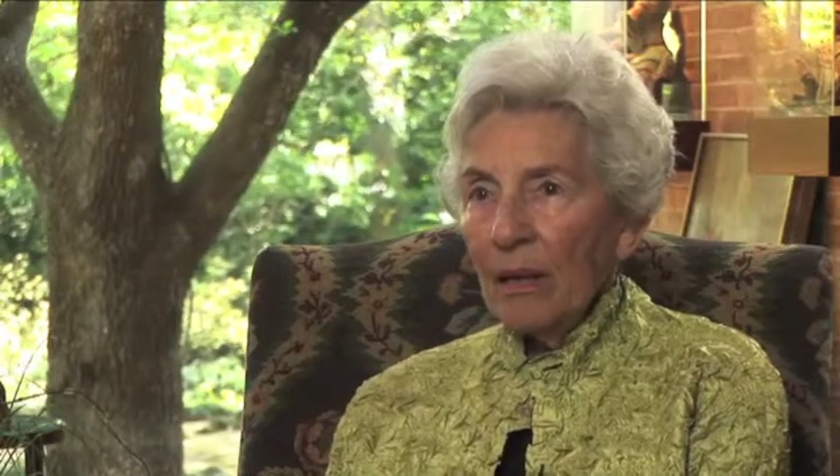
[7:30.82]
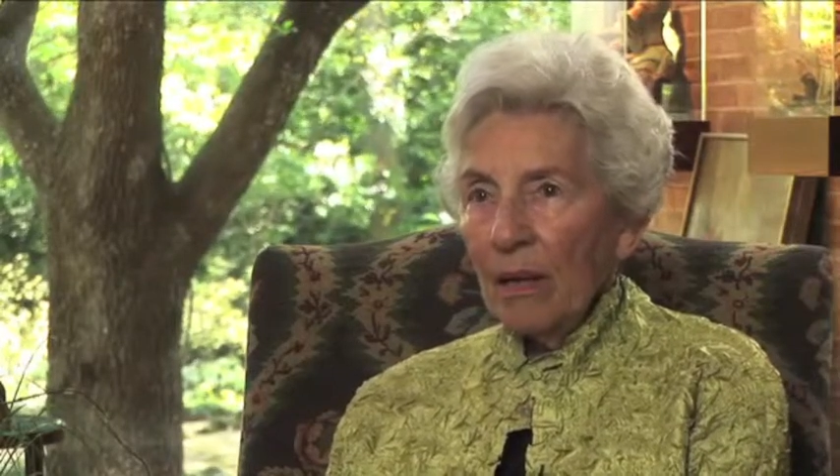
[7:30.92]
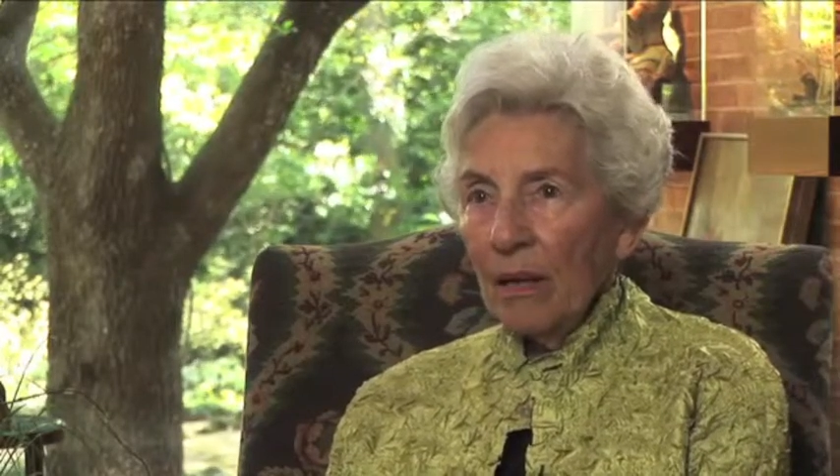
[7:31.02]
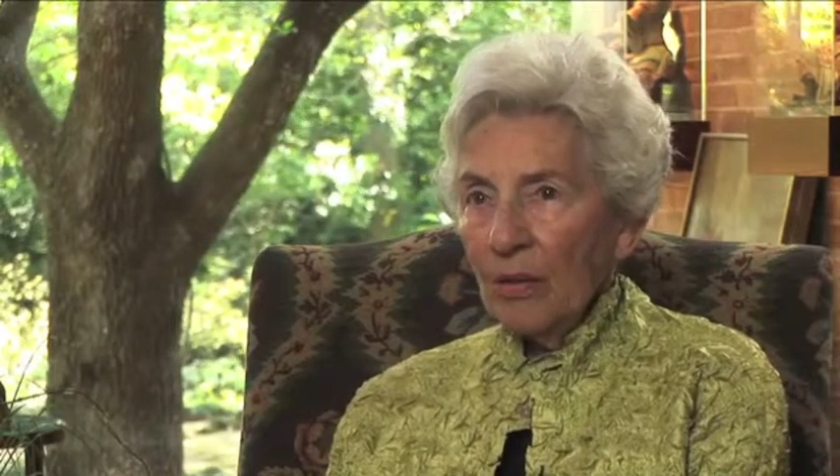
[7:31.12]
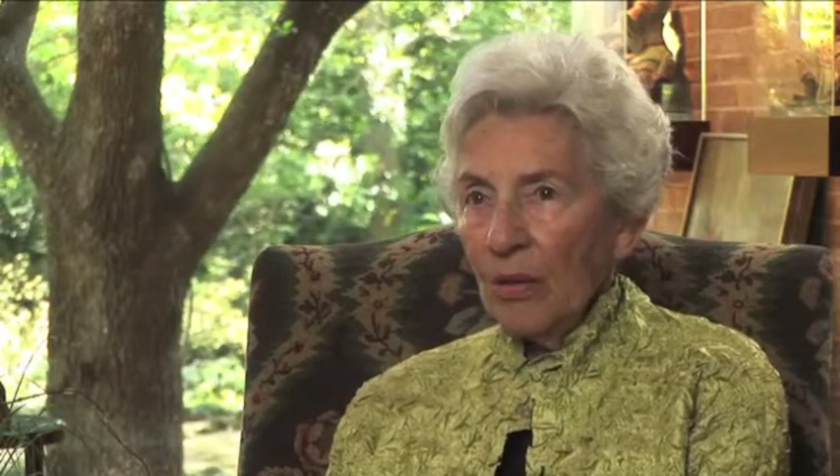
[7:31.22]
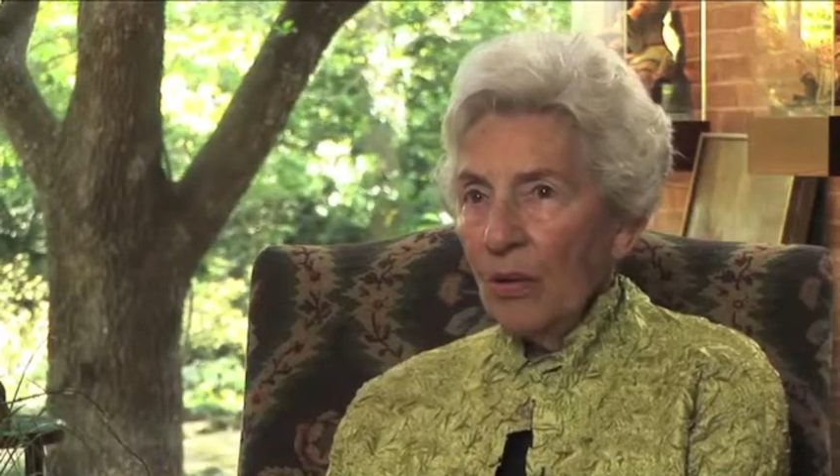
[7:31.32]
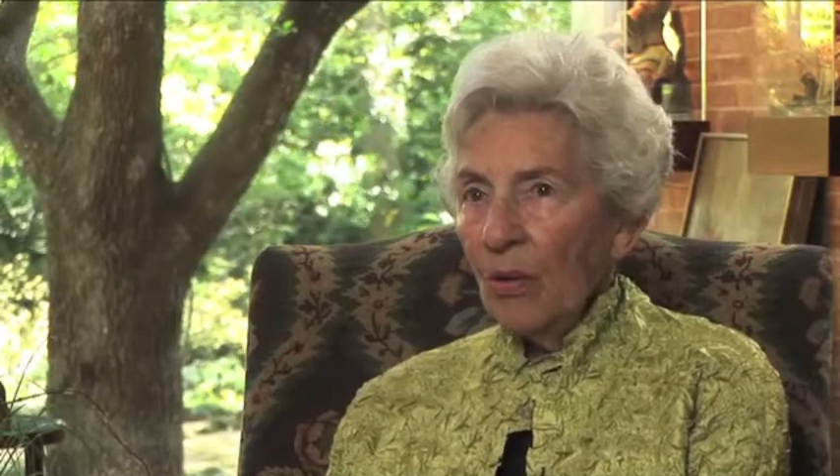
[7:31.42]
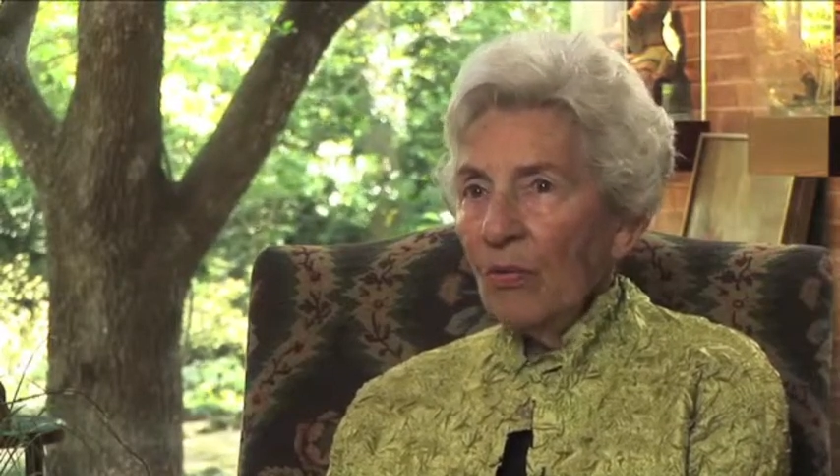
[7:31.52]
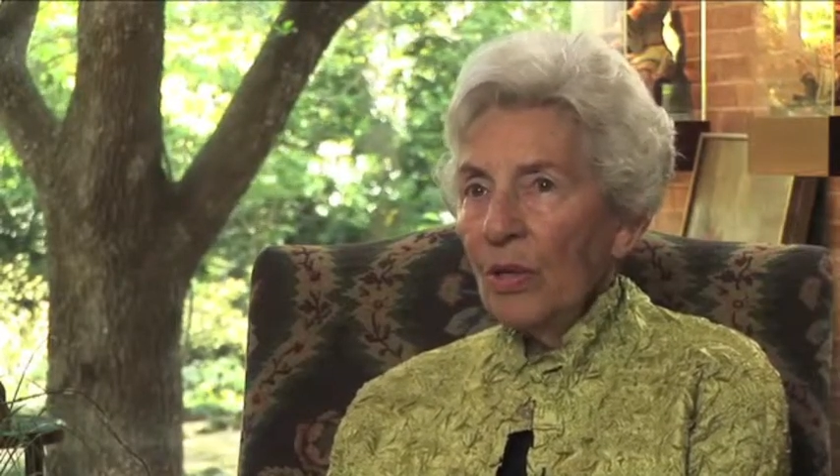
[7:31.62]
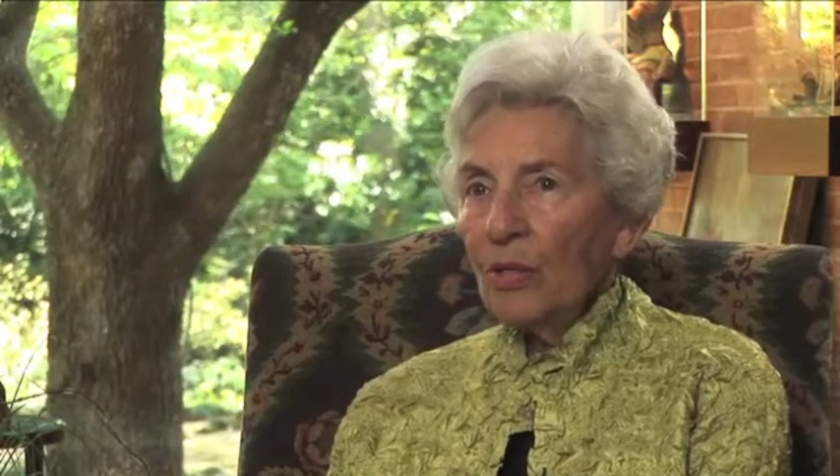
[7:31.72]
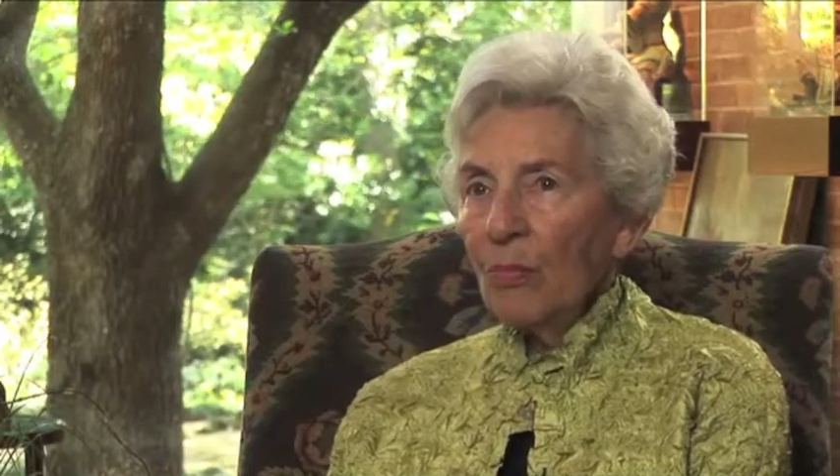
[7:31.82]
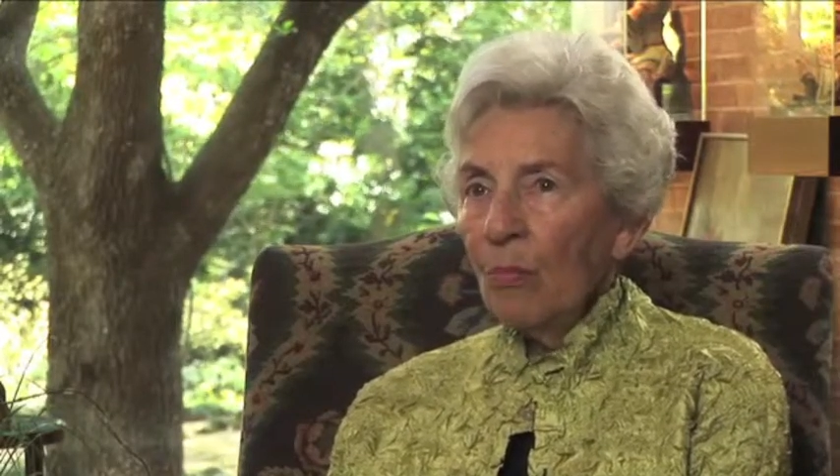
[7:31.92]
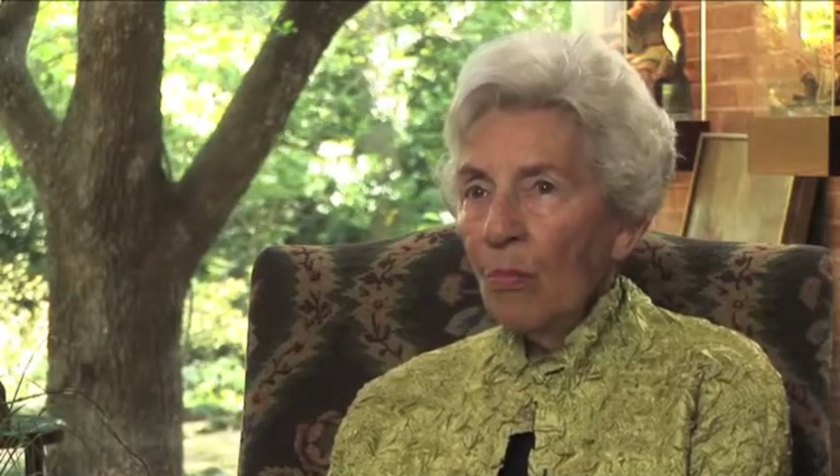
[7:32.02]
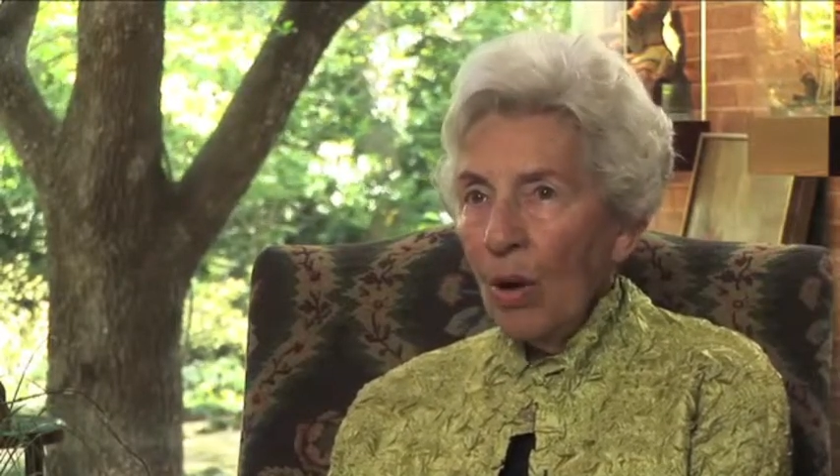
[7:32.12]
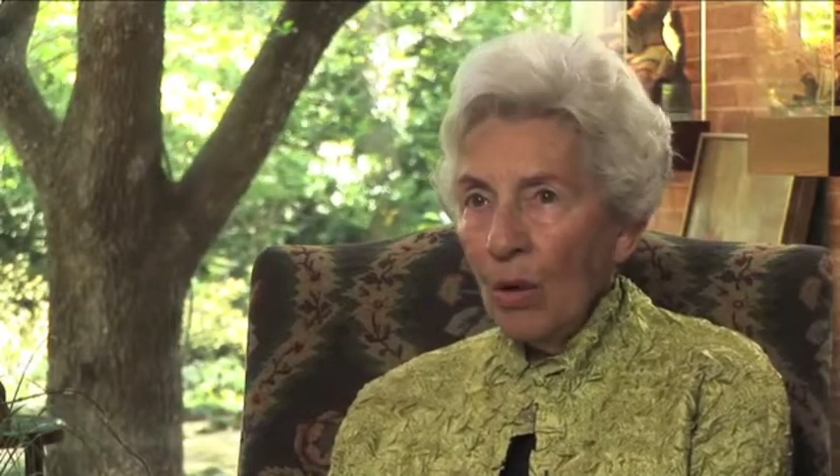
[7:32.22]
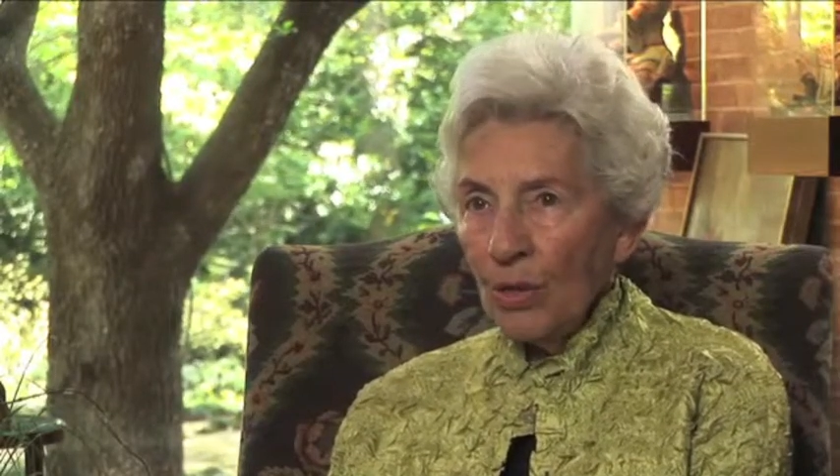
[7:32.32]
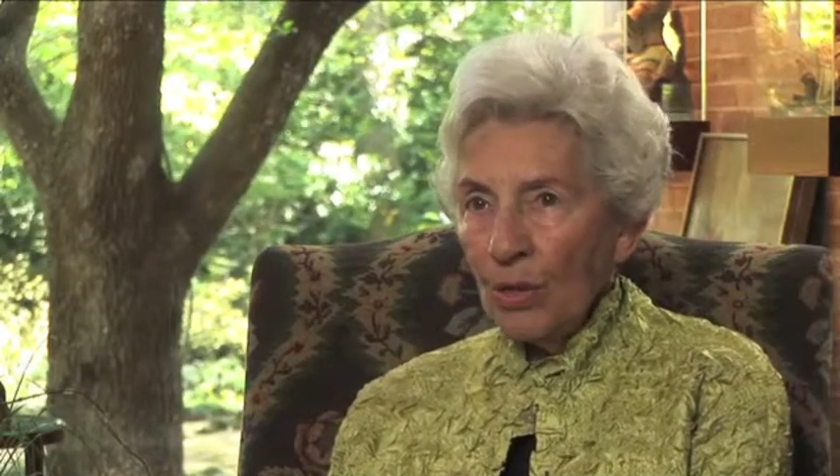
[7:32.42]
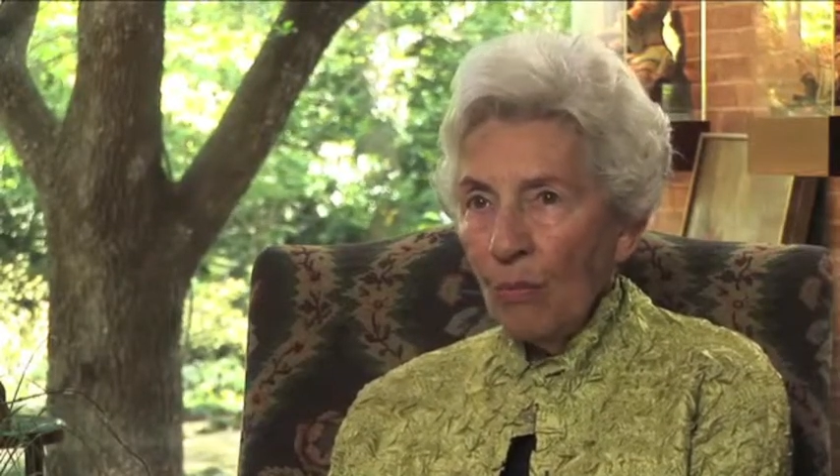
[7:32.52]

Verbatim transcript: uh, two of his most